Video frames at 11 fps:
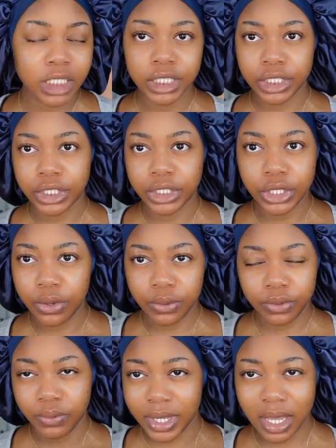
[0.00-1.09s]
So,
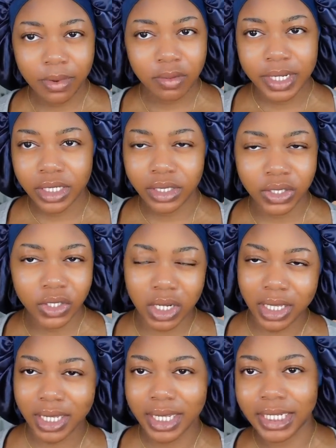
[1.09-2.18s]
the wig I'm gonna be
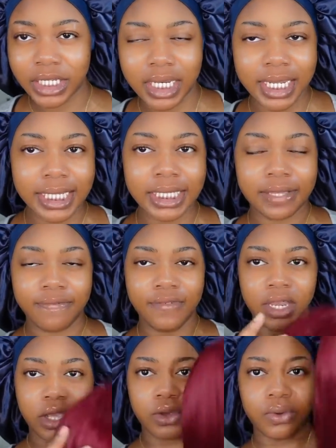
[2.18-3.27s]
installing in today's
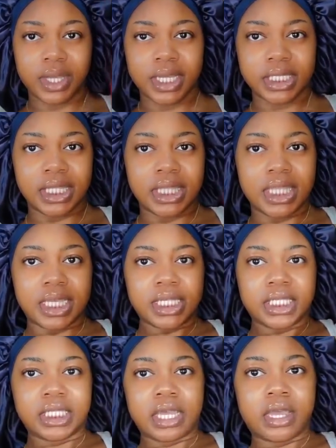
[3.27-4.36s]
video is
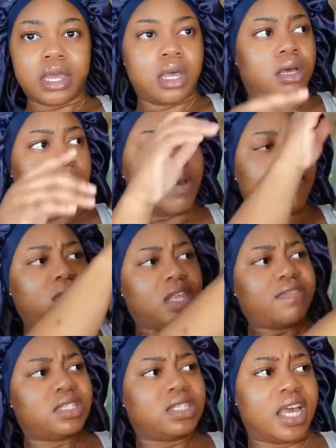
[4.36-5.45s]
this. I
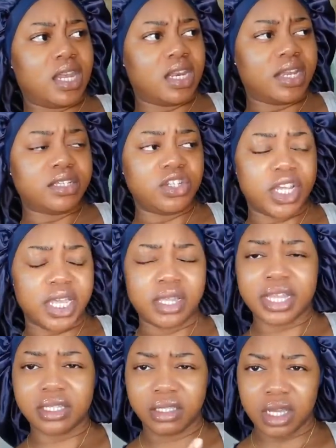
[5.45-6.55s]
believe it's 99J.
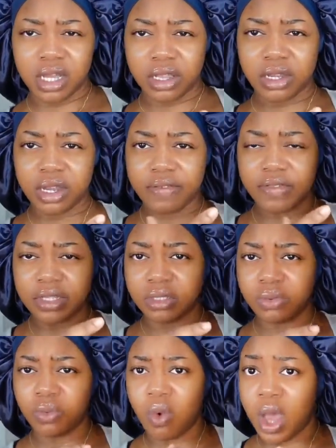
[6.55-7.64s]
That's the color of
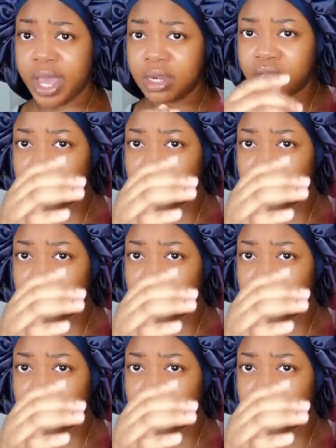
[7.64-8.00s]
this wine